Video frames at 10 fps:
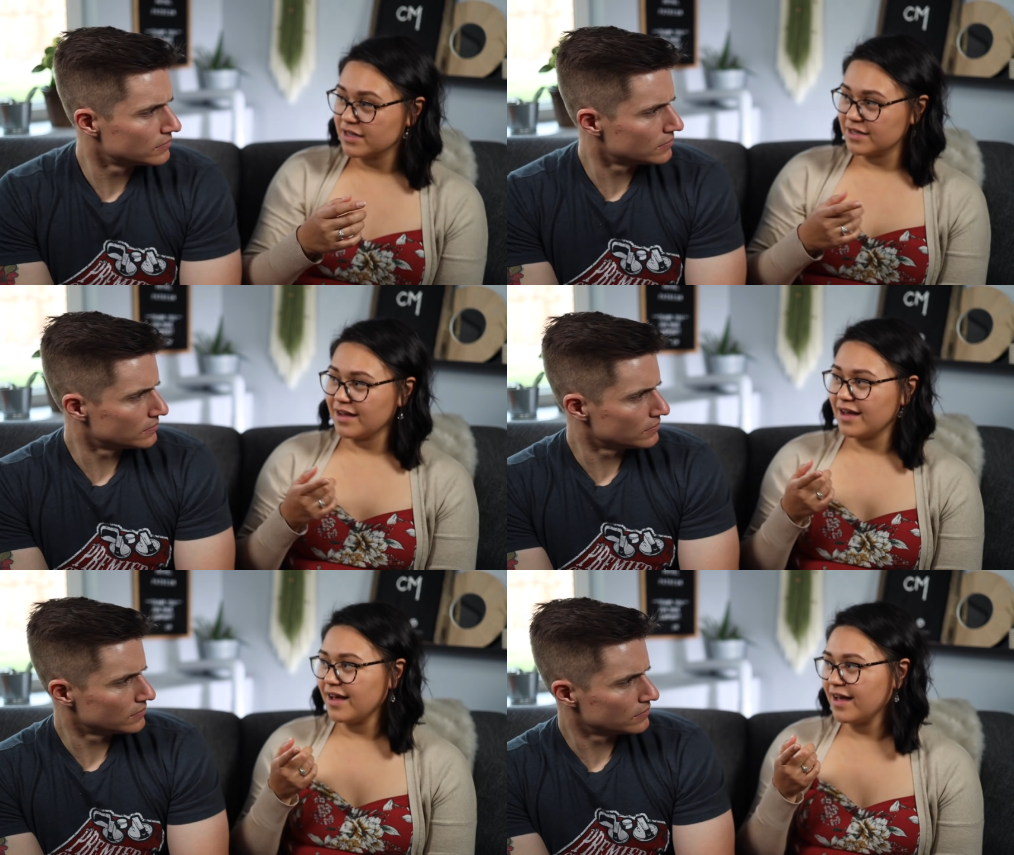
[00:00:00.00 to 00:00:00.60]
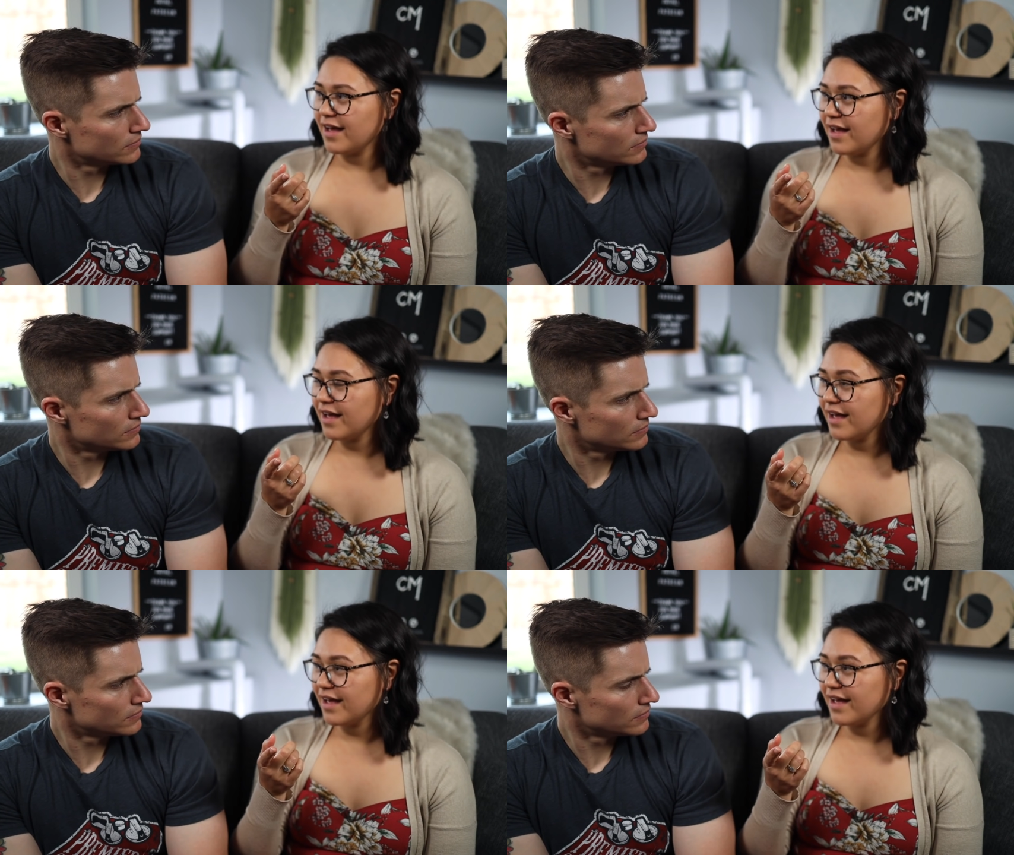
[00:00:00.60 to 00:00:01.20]

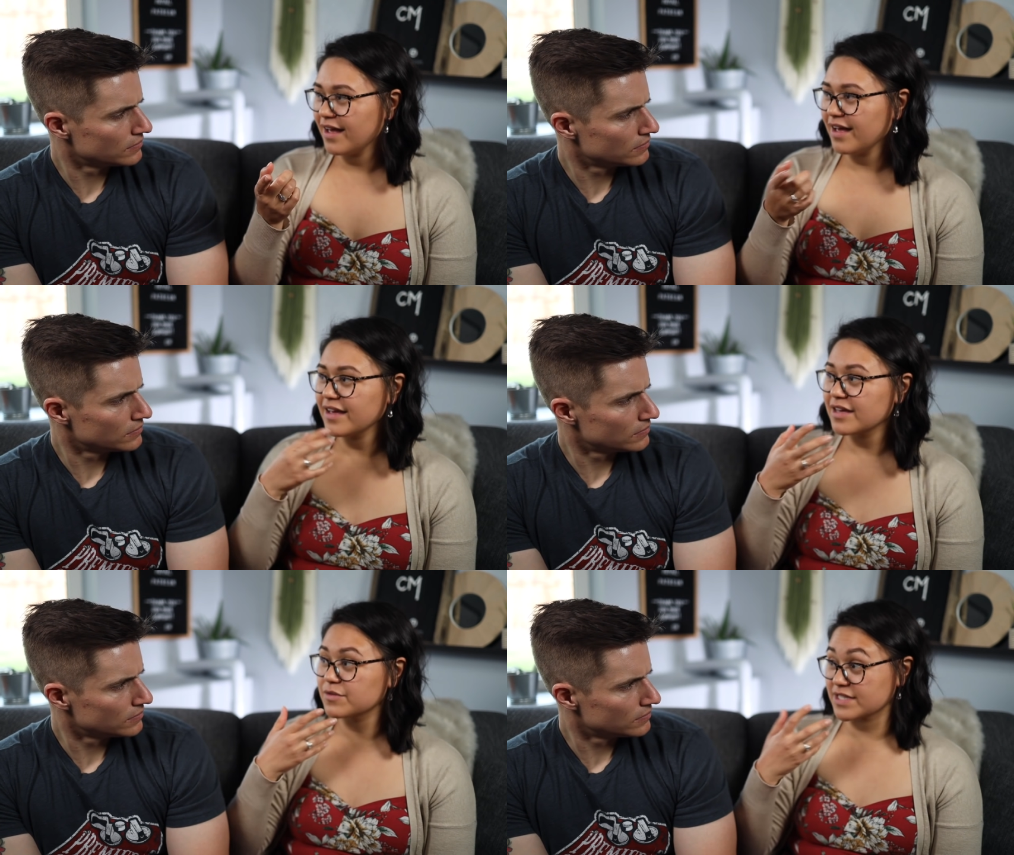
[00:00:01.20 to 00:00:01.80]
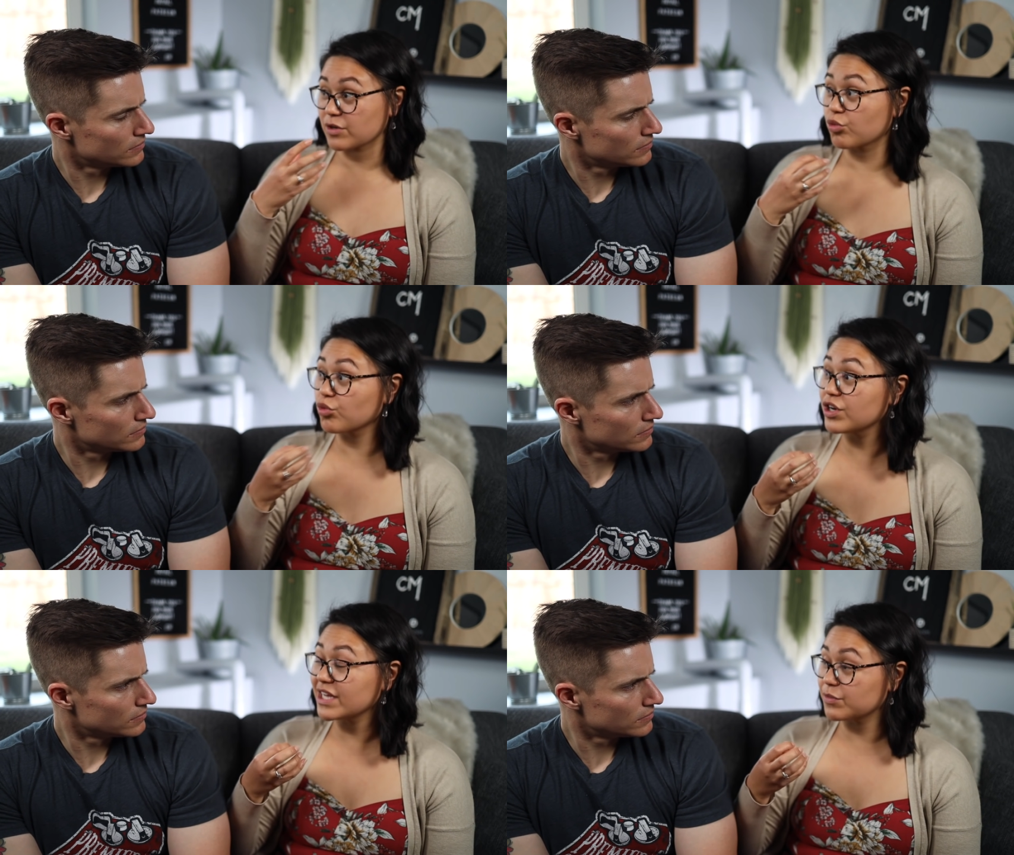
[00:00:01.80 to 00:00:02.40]
Speaker 1: Hey, it was like
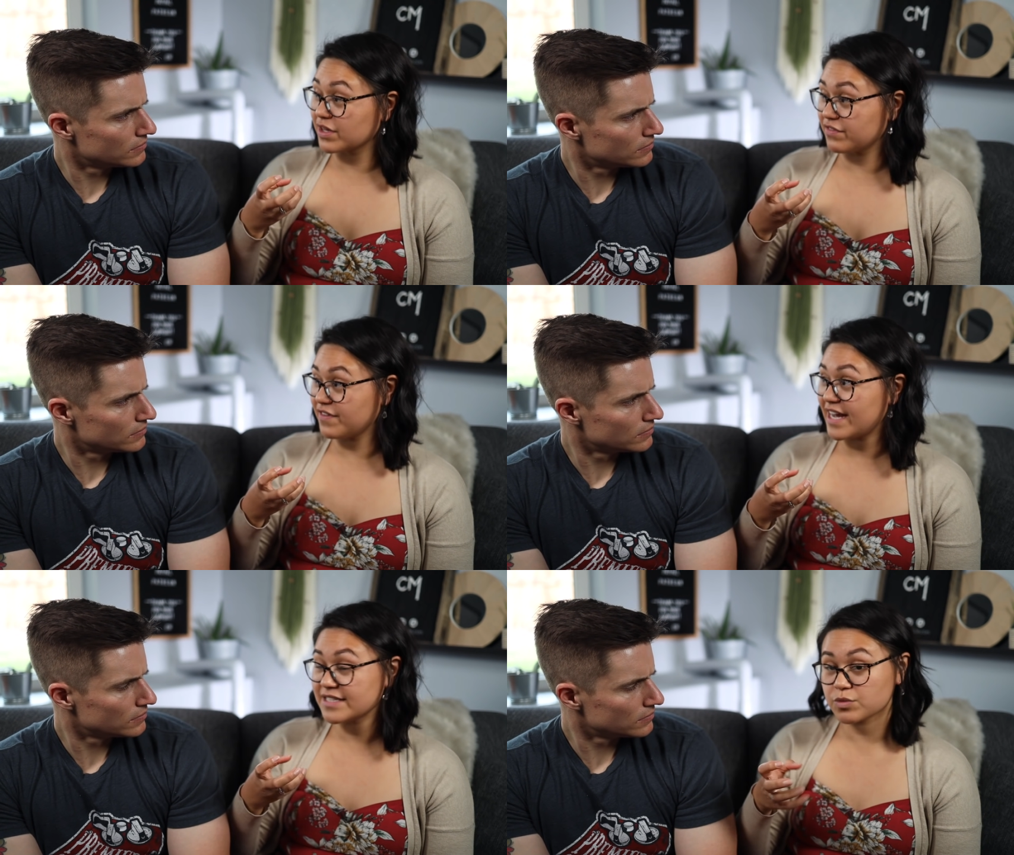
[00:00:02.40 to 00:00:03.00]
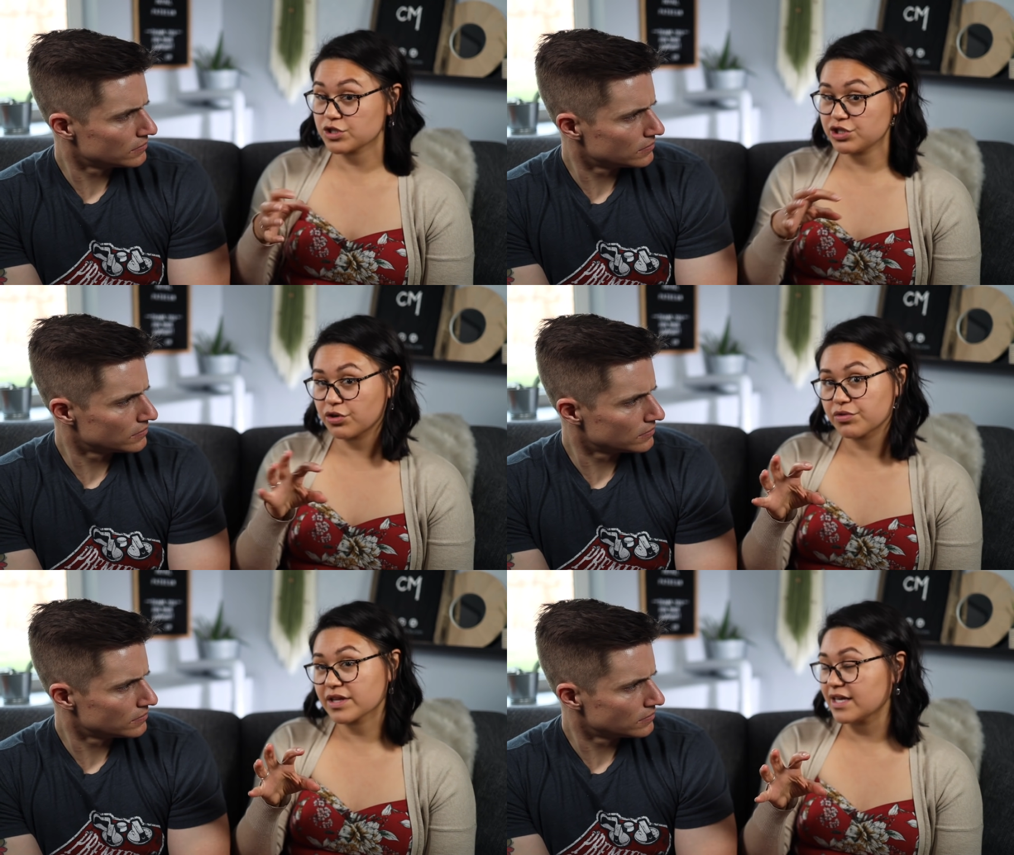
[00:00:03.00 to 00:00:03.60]
really, really fast, which you
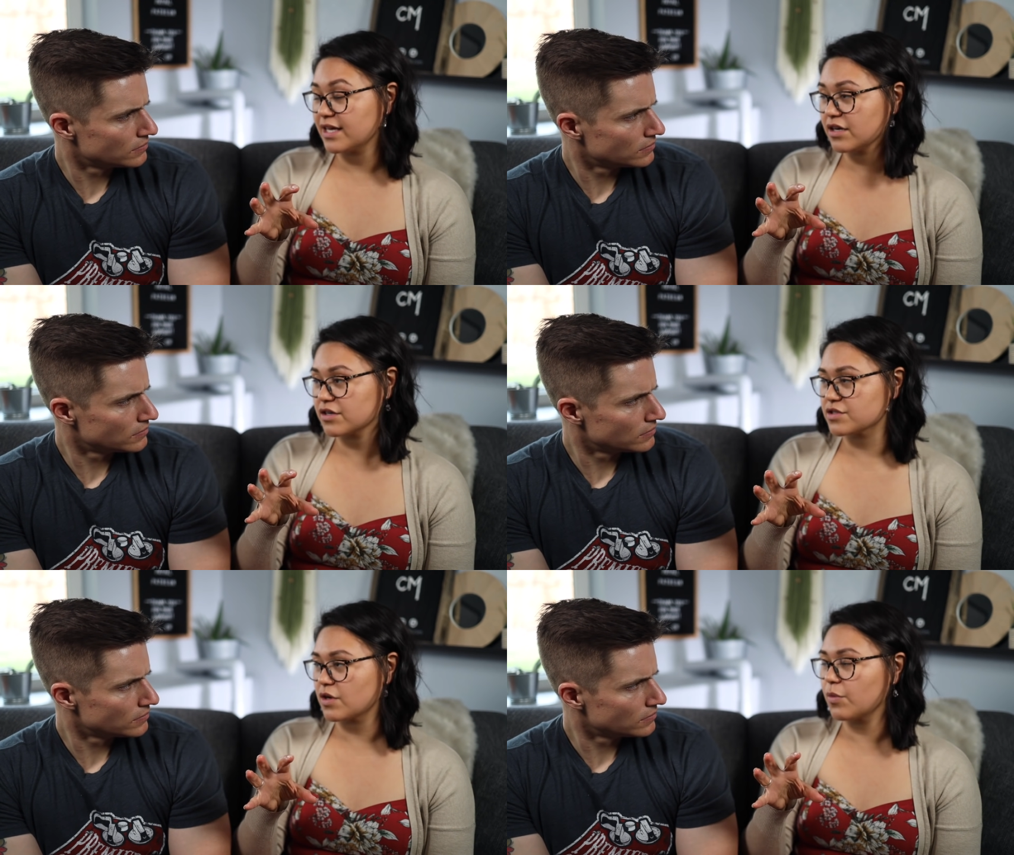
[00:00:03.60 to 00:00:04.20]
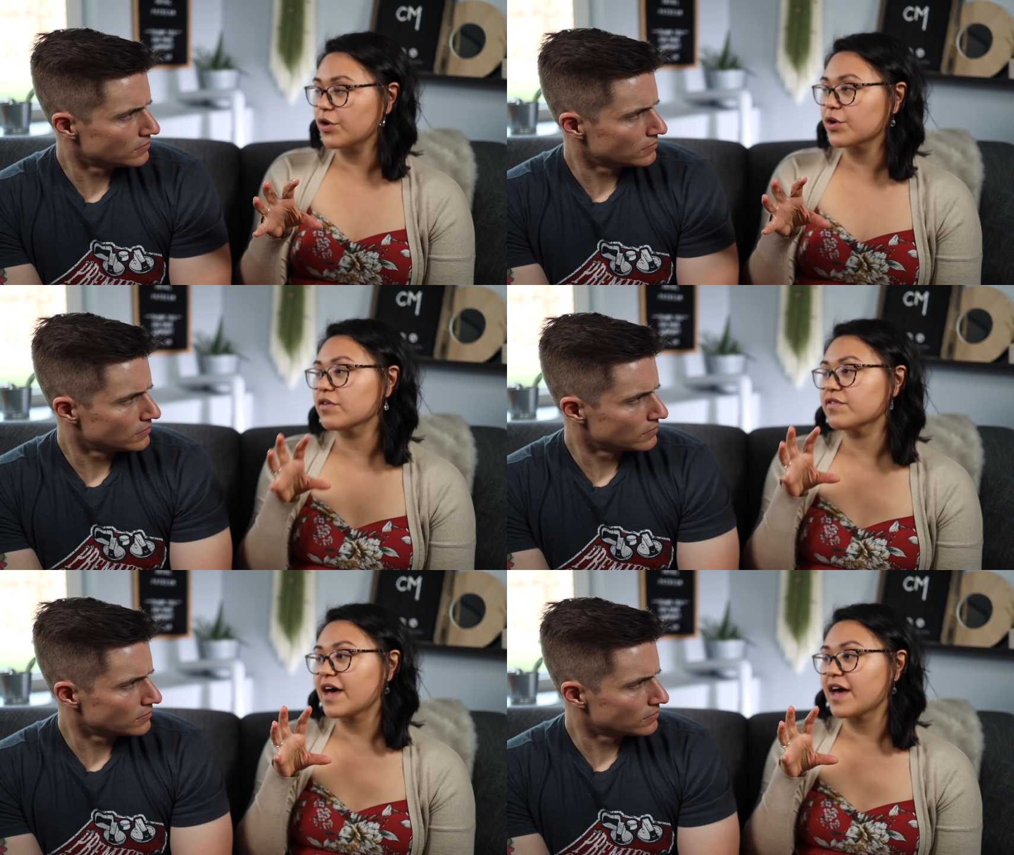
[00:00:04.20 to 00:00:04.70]
don't really hear. So I wonder if